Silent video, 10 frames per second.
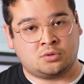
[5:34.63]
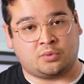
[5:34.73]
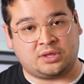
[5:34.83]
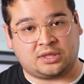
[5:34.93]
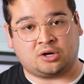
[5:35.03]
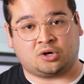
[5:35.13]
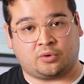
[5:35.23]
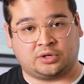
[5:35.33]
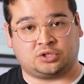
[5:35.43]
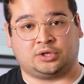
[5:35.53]
What we then are
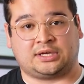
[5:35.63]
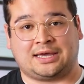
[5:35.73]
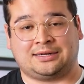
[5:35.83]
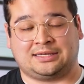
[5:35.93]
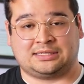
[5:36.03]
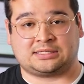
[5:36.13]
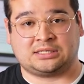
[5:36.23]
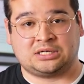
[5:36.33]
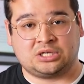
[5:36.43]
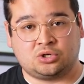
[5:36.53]
going to look at is,
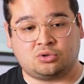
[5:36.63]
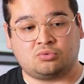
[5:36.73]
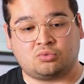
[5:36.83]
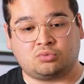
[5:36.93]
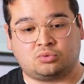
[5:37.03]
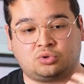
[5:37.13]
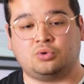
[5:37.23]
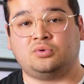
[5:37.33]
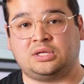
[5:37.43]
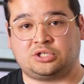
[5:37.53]

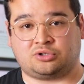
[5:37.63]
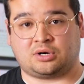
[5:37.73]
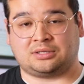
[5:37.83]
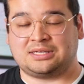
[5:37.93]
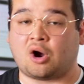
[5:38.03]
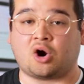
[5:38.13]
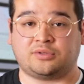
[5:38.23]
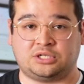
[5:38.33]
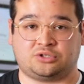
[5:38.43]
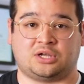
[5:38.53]
do these are
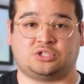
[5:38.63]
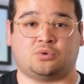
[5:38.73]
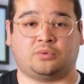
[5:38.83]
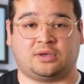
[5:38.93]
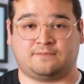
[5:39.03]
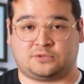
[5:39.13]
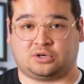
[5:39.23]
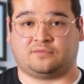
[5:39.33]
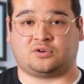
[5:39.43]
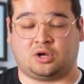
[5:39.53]
these trends what we
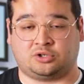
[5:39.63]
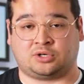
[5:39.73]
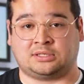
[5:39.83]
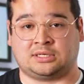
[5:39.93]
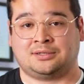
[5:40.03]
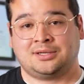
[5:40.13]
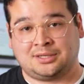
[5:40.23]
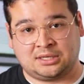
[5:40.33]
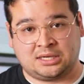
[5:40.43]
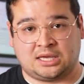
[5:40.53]
observed on Trenta?
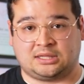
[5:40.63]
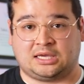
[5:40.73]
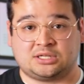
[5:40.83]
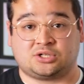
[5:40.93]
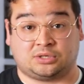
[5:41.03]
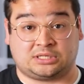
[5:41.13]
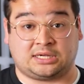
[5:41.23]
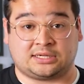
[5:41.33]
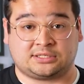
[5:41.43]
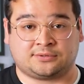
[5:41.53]
And the answer is
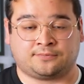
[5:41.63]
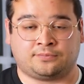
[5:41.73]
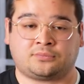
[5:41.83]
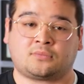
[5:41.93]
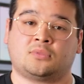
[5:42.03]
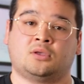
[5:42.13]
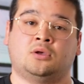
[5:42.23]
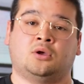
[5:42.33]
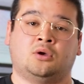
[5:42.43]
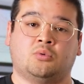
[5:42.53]
yes.
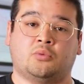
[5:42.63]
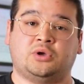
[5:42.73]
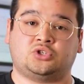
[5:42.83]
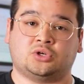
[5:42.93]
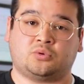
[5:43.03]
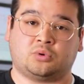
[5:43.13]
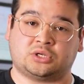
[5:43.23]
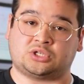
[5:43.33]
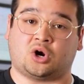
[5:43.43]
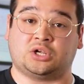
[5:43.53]
What we took
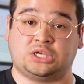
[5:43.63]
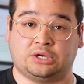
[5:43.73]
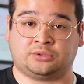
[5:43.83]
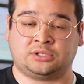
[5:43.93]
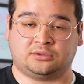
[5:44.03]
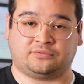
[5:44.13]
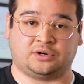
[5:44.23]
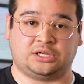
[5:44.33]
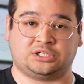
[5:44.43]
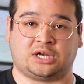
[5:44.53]
was our yield for
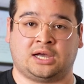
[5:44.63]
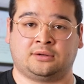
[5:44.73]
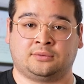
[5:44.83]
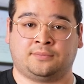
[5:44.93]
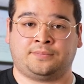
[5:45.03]
each shot